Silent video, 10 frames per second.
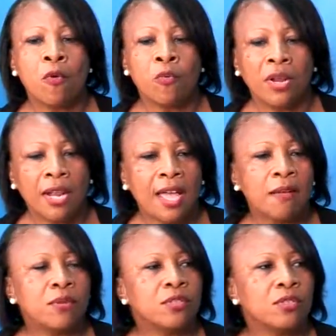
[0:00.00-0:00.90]

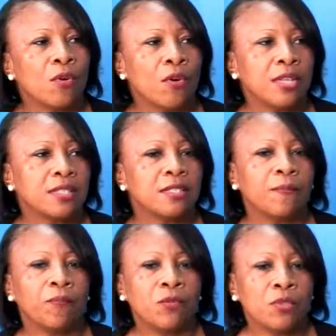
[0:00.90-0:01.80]
reliable source
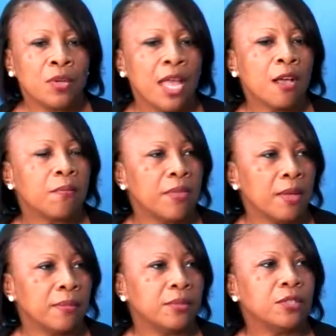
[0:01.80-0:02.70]
to help
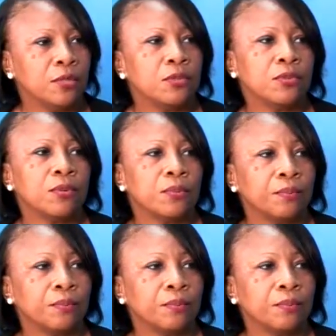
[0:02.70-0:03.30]
them to do so.